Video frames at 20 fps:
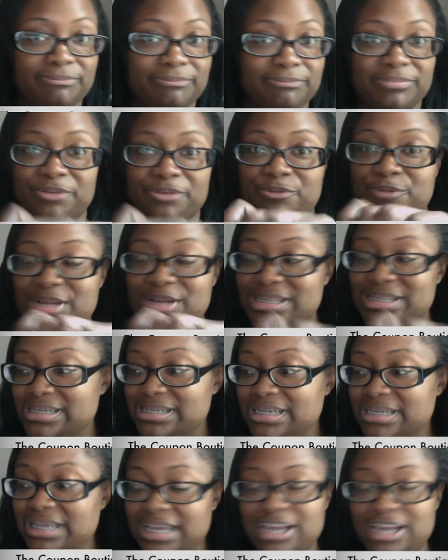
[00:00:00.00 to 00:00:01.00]
rinse it
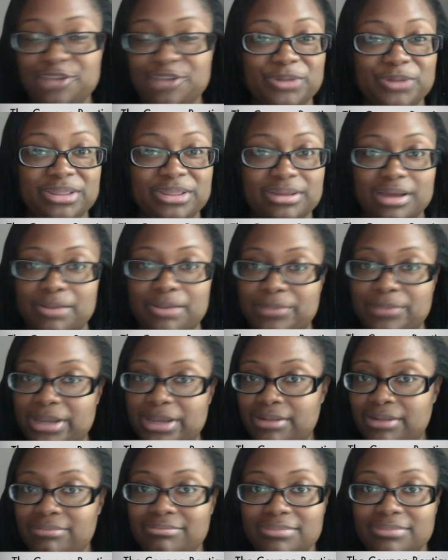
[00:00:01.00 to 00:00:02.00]
again with,
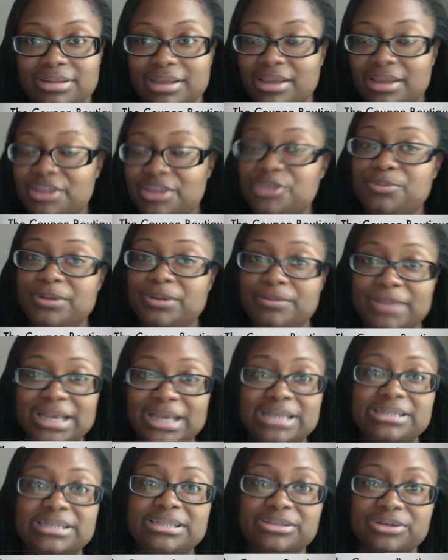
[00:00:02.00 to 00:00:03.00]
you'd be
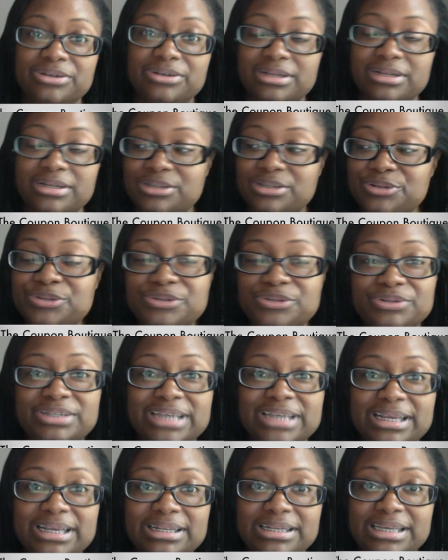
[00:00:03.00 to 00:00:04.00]
amazed on those little
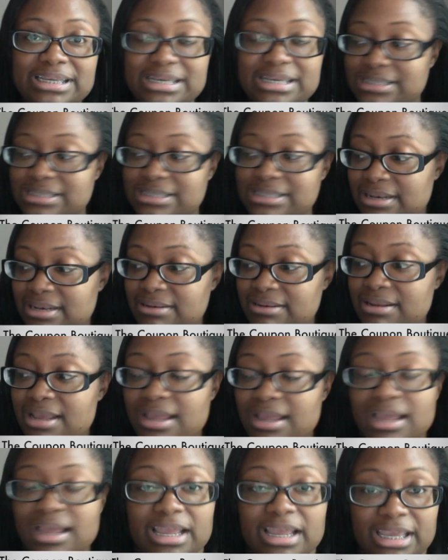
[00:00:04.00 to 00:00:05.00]
techniques, and
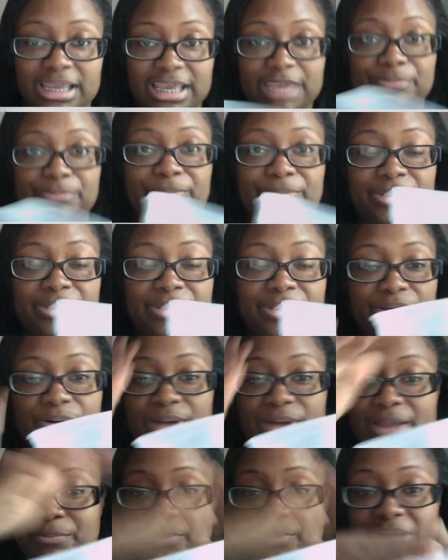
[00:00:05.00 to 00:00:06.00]
keep,
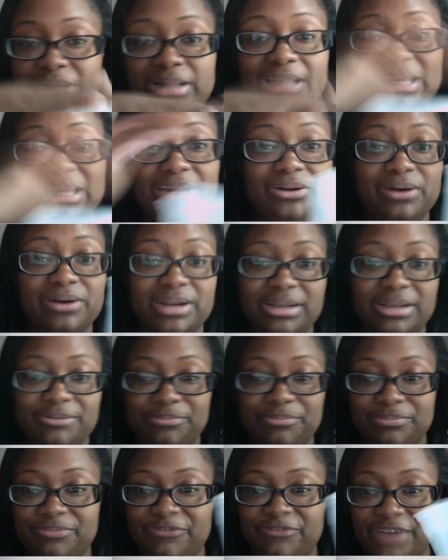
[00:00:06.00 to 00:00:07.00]
and put a lid on it.
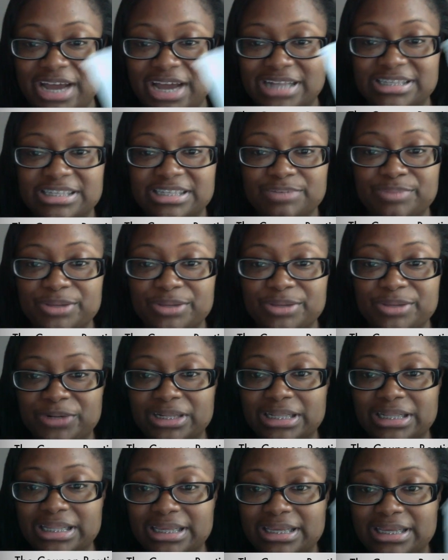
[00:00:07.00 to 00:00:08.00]
Find something with a
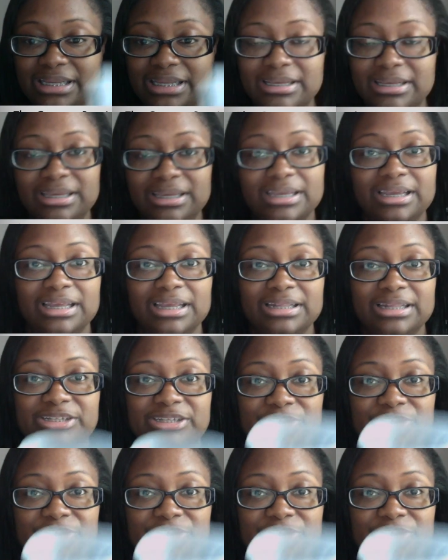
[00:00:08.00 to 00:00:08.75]
lid to